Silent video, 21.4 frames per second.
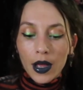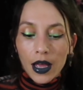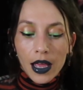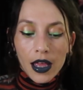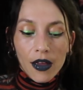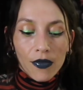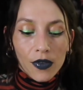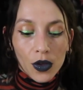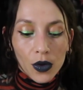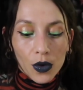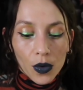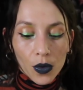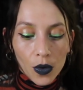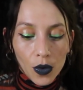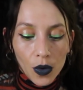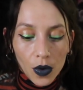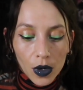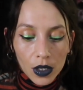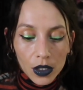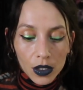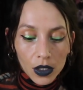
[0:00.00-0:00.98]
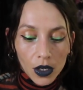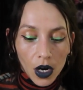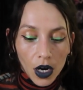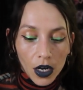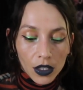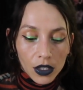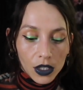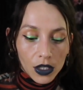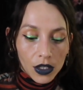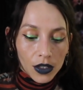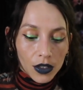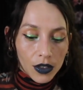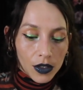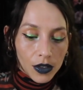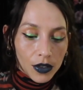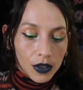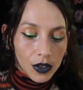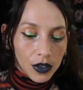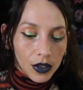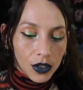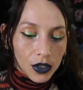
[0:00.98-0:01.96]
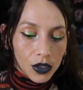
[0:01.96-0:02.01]
if you are to
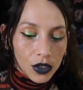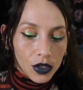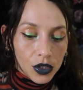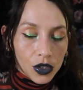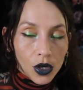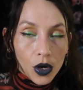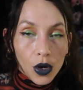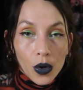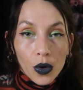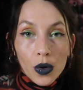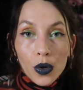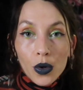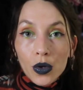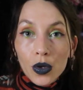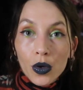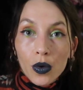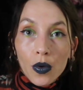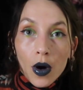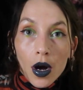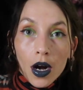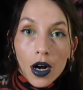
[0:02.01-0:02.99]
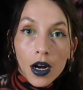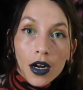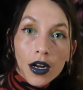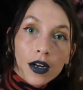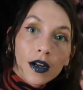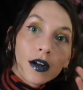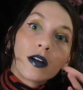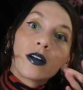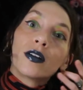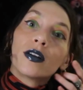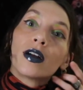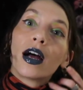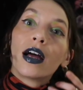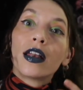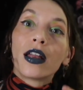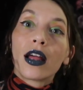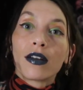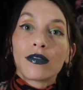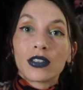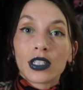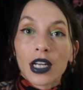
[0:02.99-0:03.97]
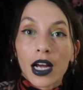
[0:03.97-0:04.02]
show who you are enough